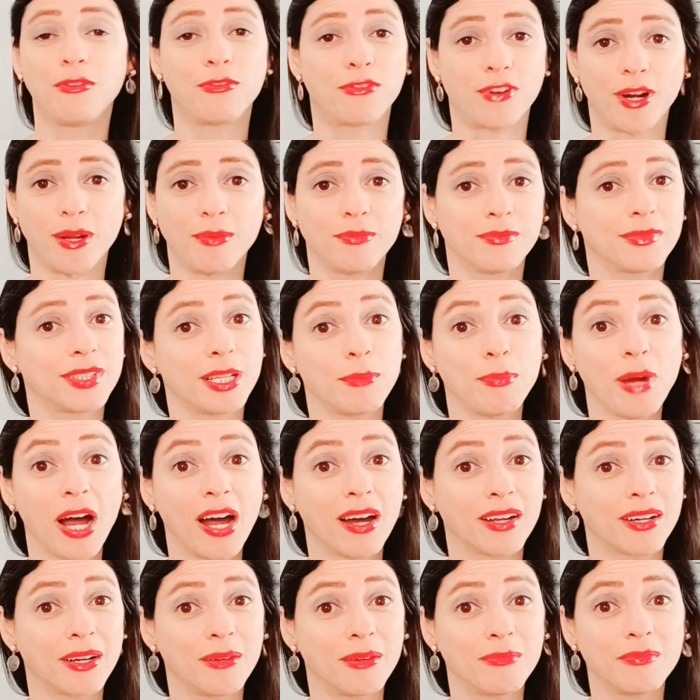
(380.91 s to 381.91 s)
from the
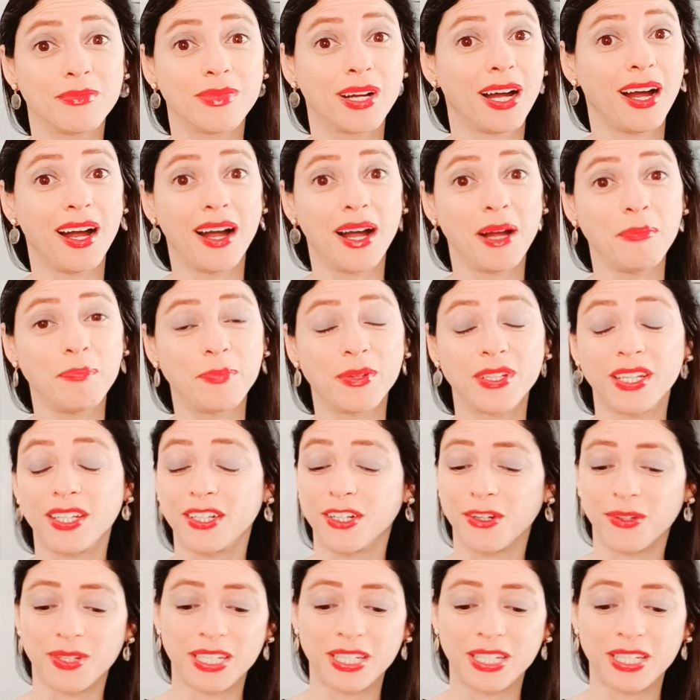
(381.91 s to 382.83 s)
bottom up, you know,